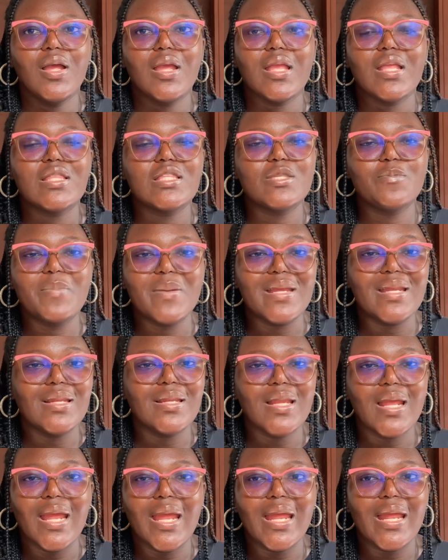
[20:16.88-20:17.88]
It's
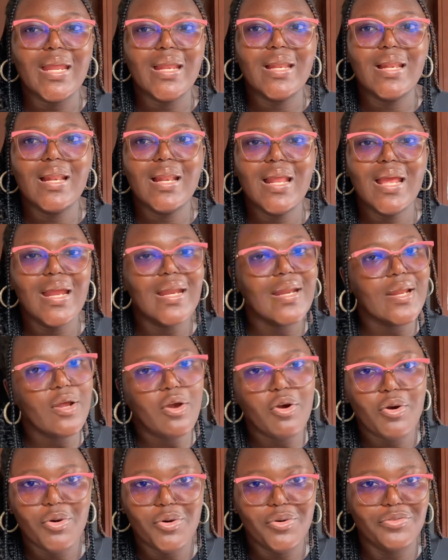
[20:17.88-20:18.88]
been a
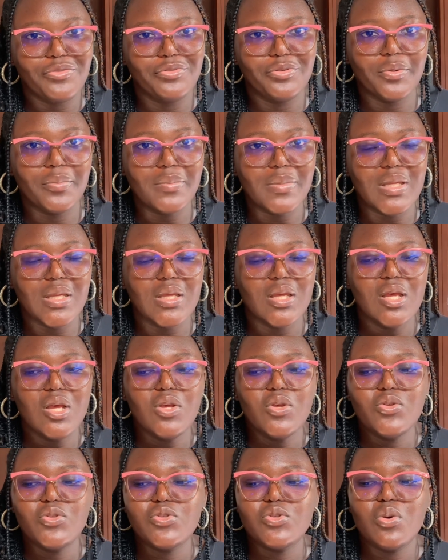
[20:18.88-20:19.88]
learning curve for me.
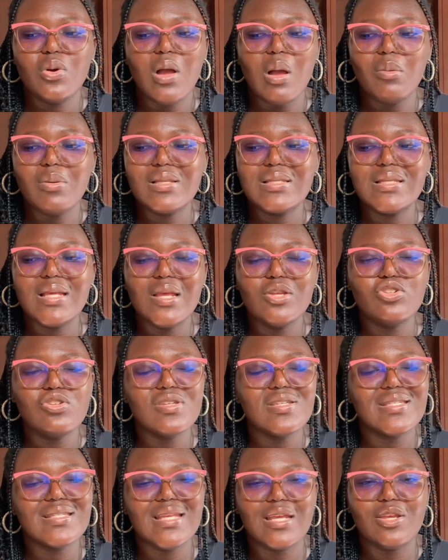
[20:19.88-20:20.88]
So I would say
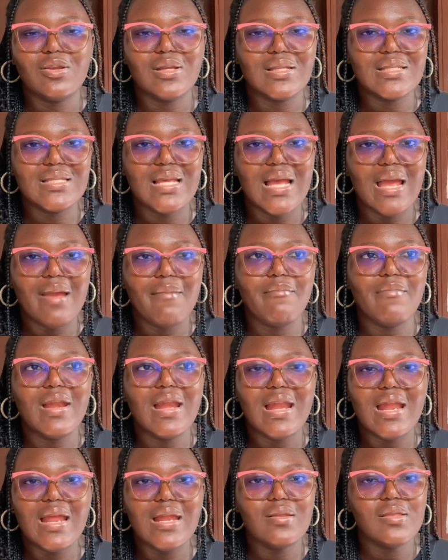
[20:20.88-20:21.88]
just take your time,
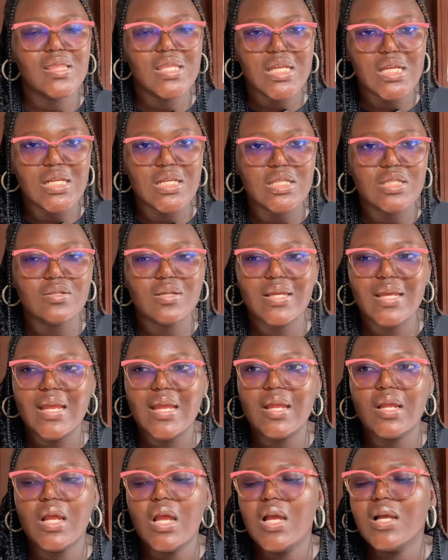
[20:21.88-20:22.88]
learn things,
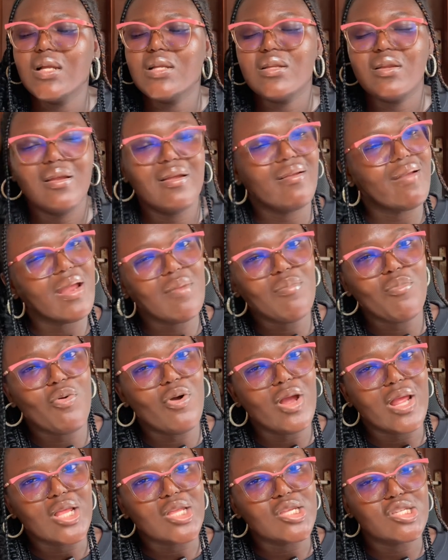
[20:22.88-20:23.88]
okay? Gain
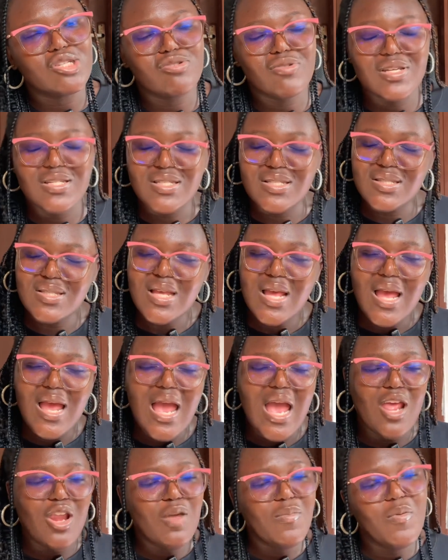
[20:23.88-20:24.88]
more interest.
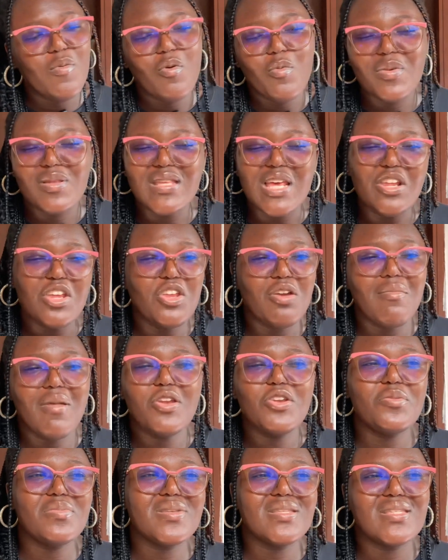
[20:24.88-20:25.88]
I know people will be saying, I know in your
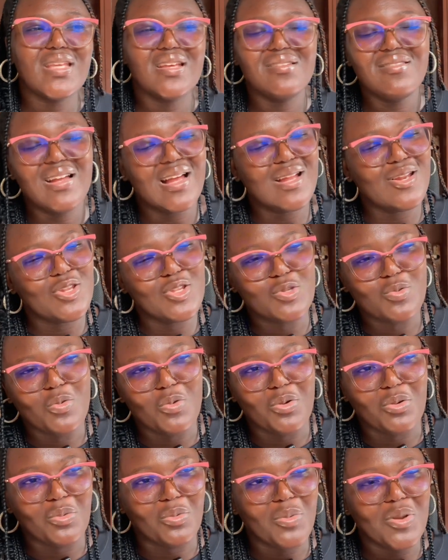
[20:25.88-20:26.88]
mind you'll be saying, look at this
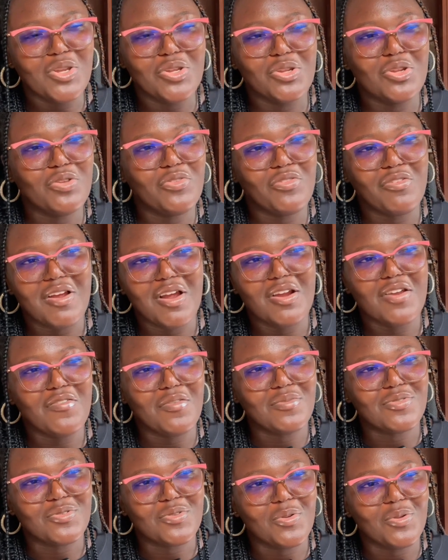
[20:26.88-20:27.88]
one. When did you graduate
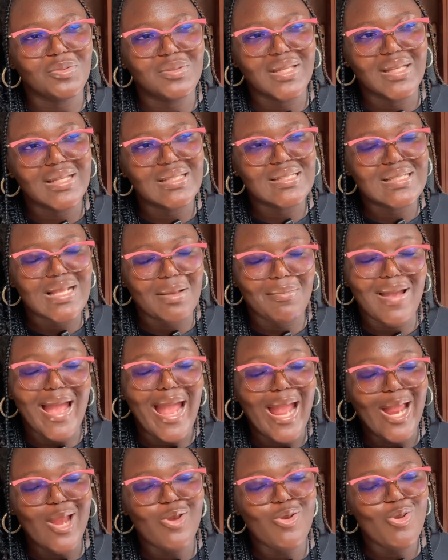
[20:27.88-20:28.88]
from school taking time?
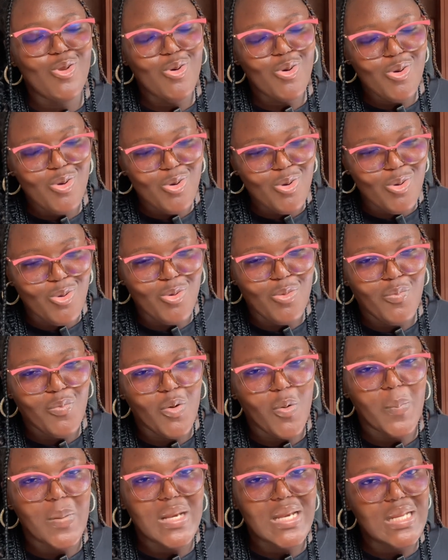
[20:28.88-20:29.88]
I know,
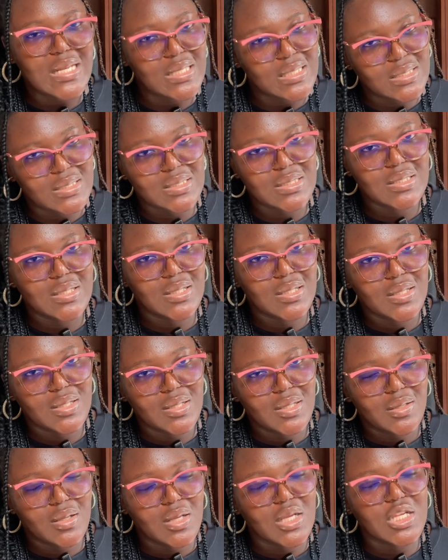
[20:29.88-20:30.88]
but please,
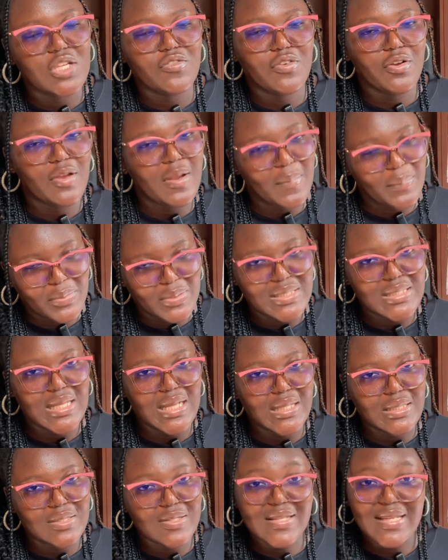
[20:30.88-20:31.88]
it's very
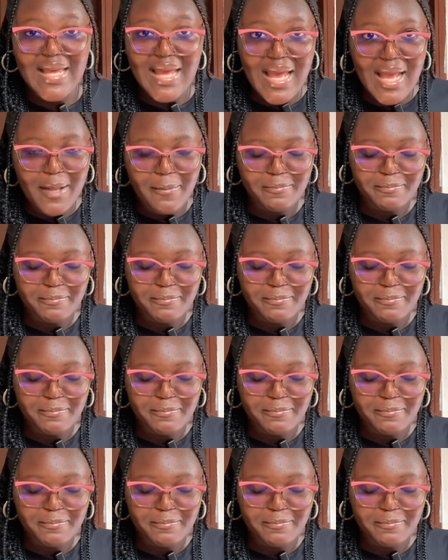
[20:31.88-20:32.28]
important, okay?